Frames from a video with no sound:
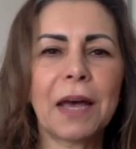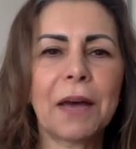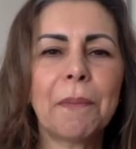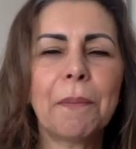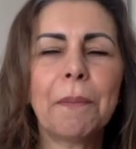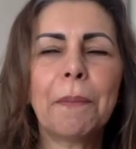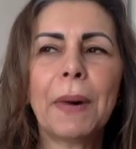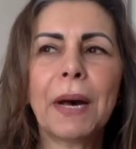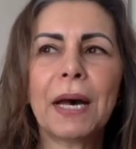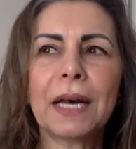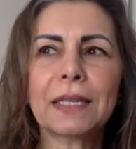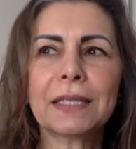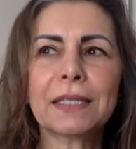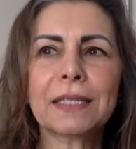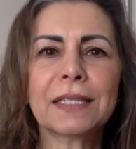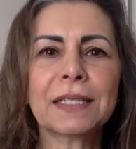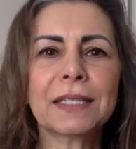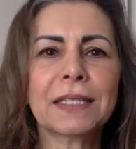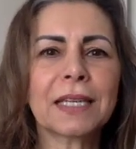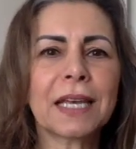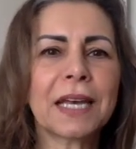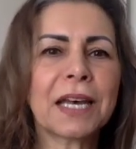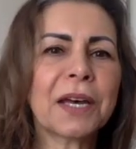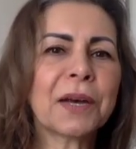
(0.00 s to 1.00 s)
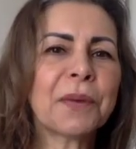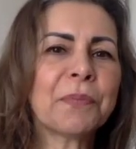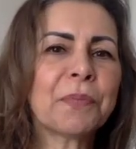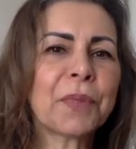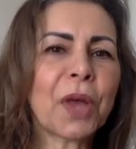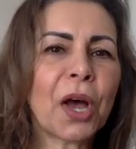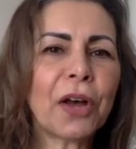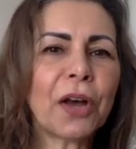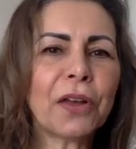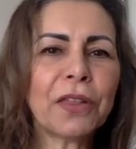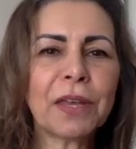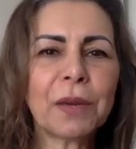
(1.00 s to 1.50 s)
but
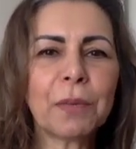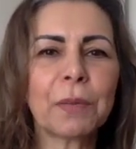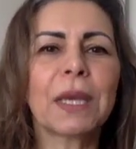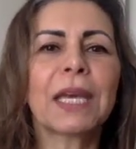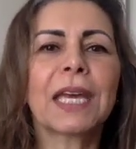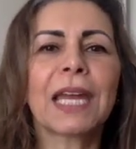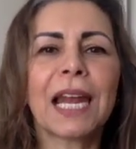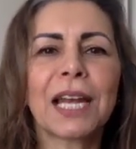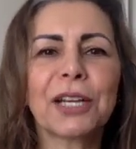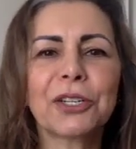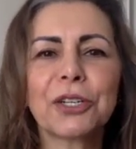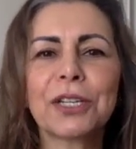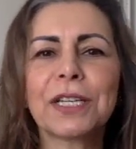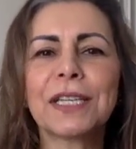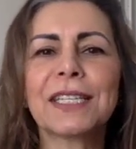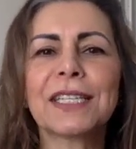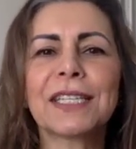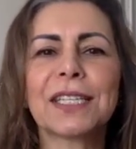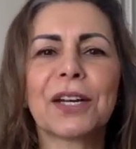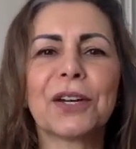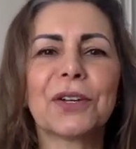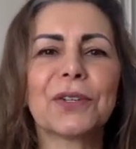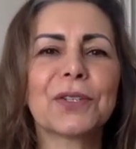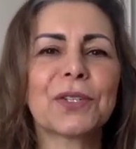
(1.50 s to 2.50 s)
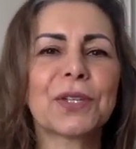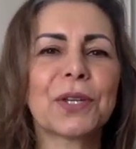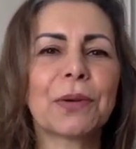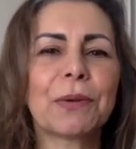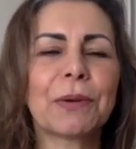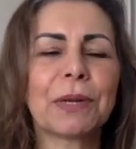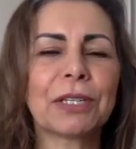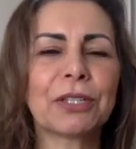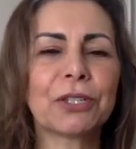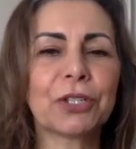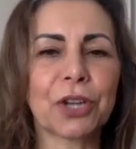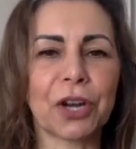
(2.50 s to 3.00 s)
I think we can actually start
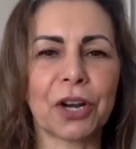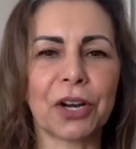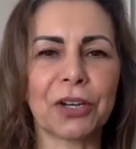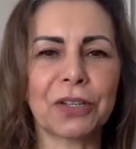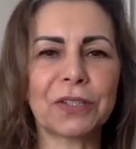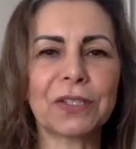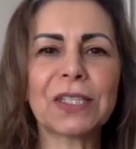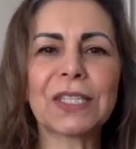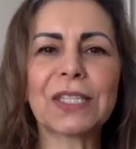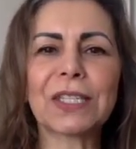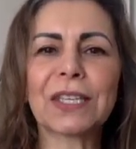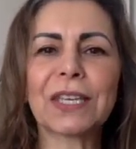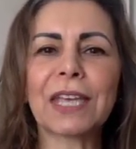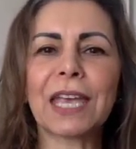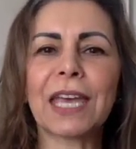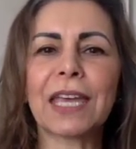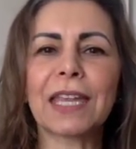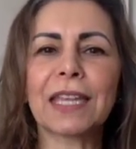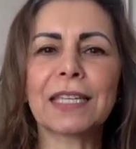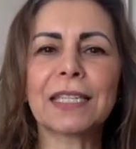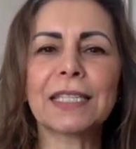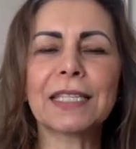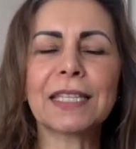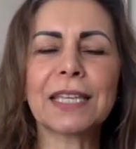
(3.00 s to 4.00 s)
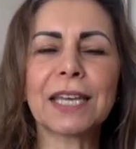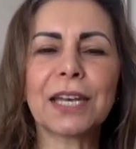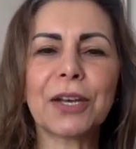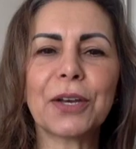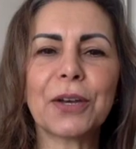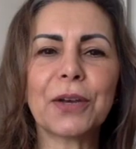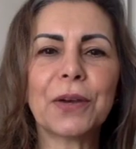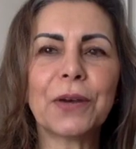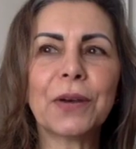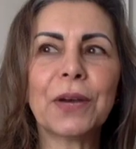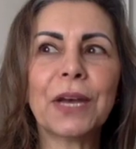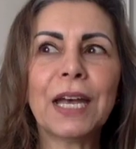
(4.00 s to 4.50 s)
doing charts together.
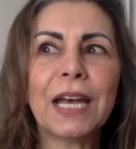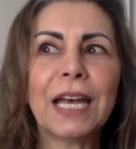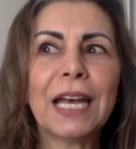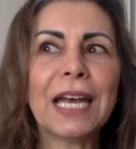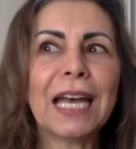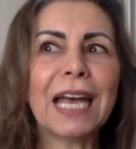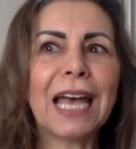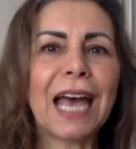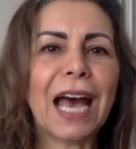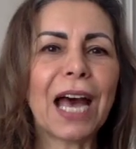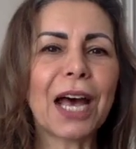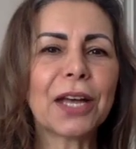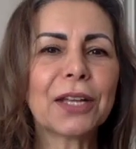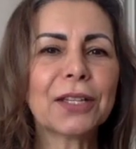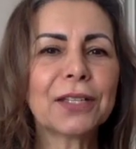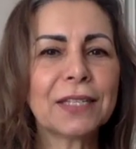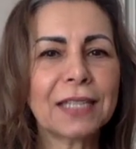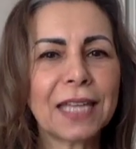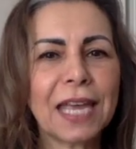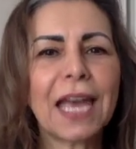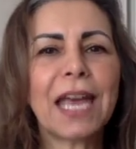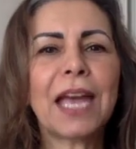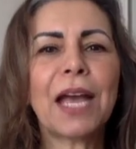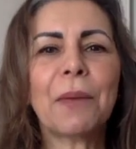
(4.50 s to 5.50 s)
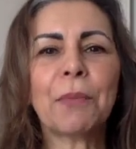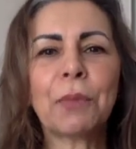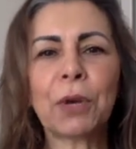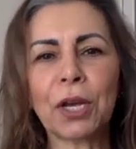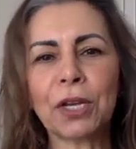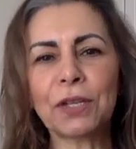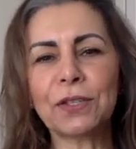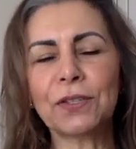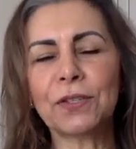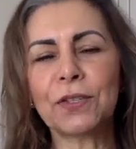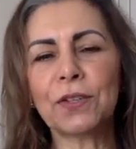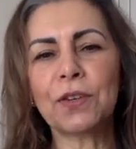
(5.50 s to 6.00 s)
So today I'm
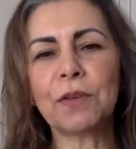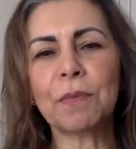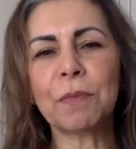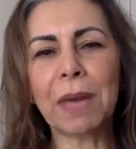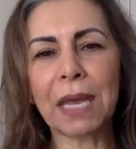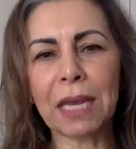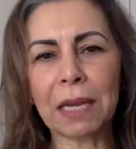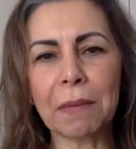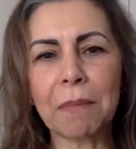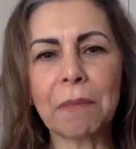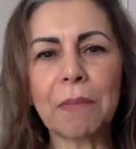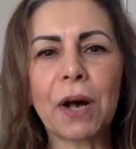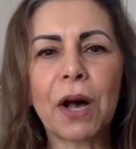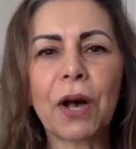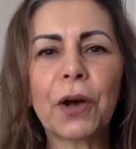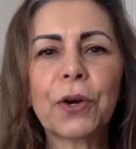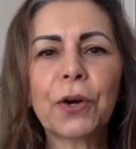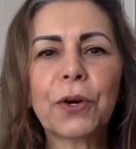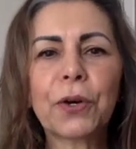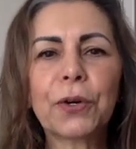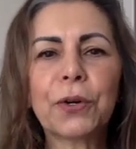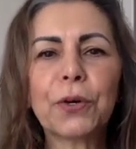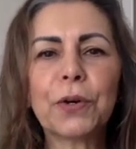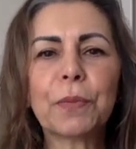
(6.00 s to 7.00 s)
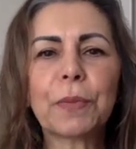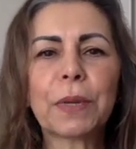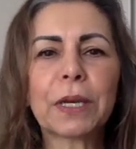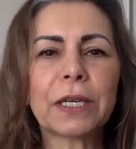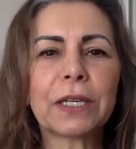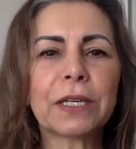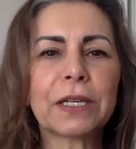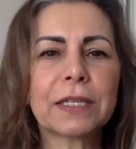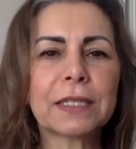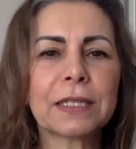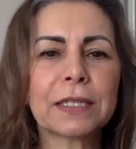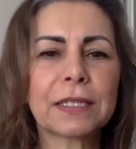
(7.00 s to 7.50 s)
going to do Meghan Markle
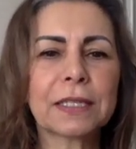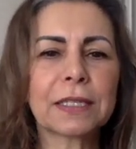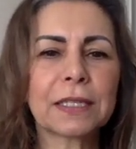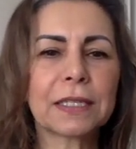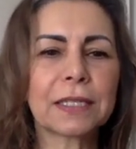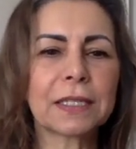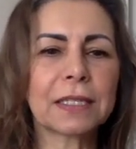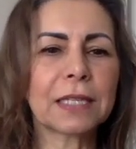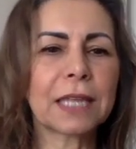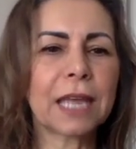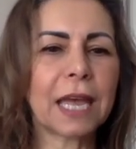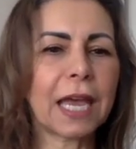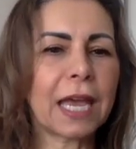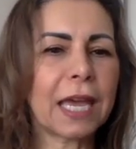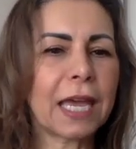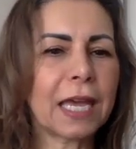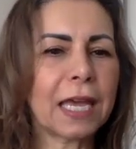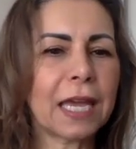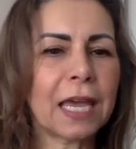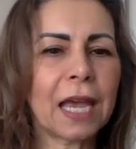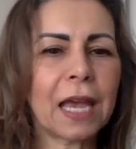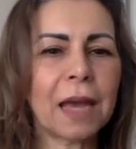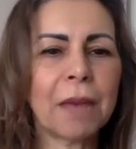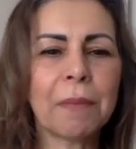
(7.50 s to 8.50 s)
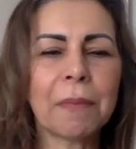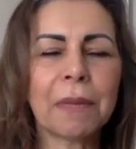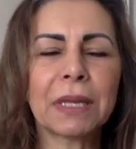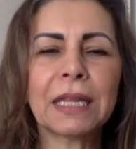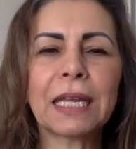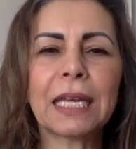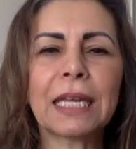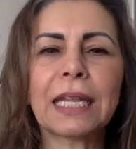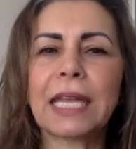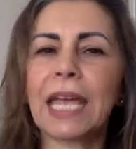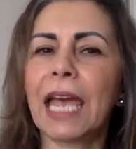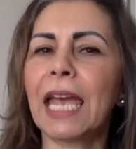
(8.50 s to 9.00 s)
because today,
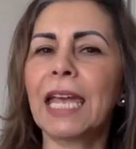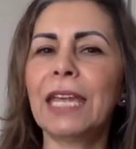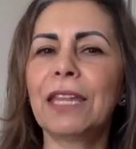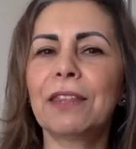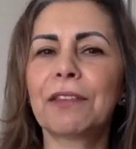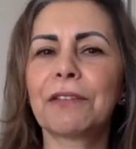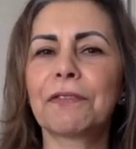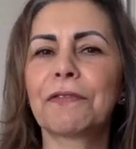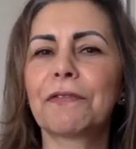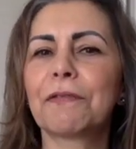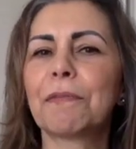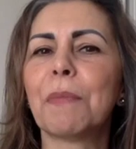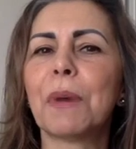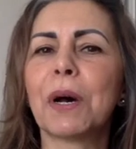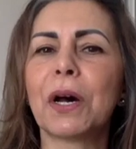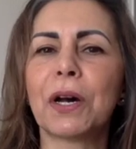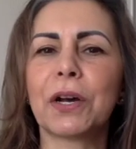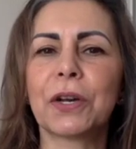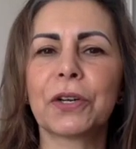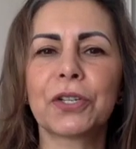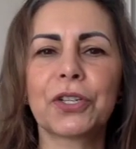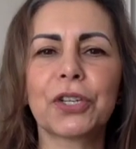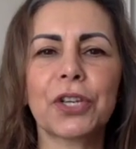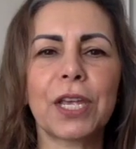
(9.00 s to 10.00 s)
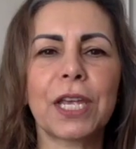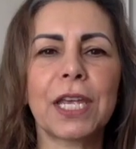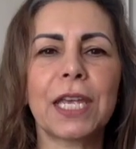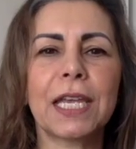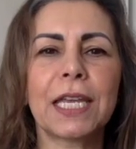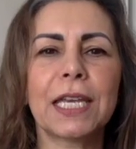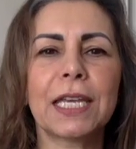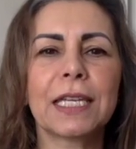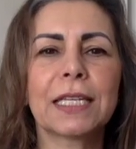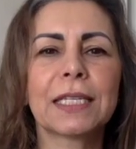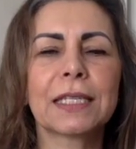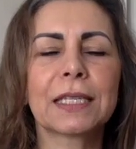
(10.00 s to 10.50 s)
Monday, the 8th of March,
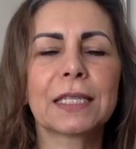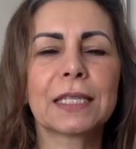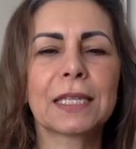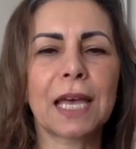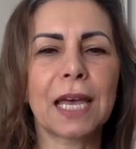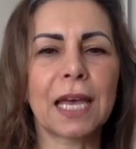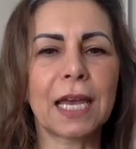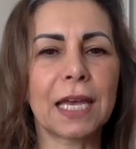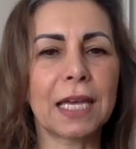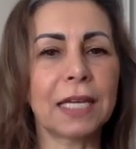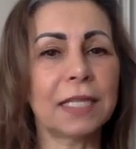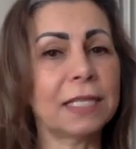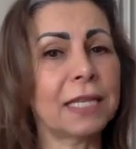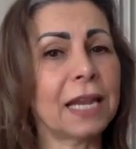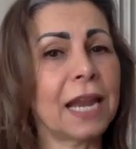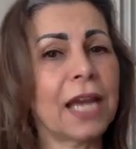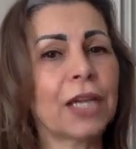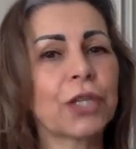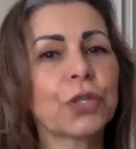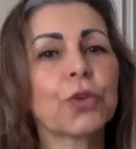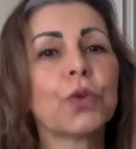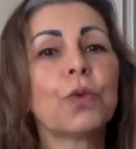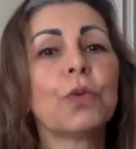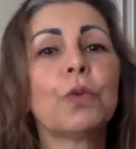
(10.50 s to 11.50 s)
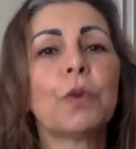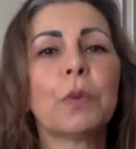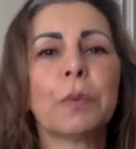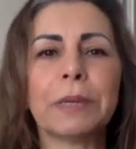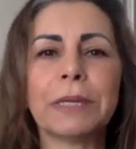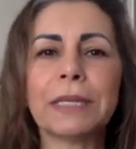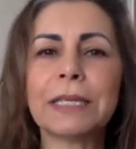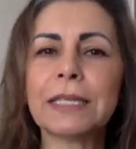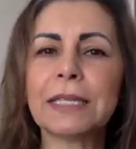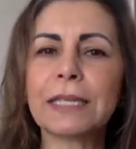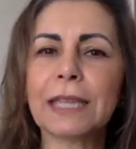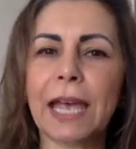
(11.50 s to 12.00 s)
is International
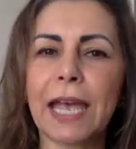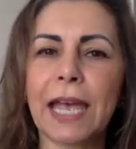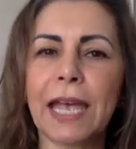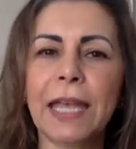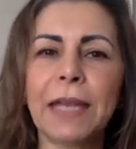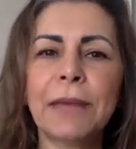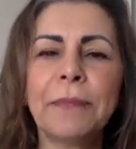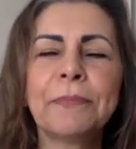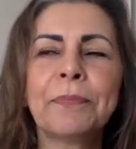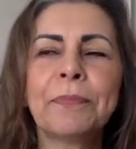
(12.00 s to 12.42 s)
Women's Day.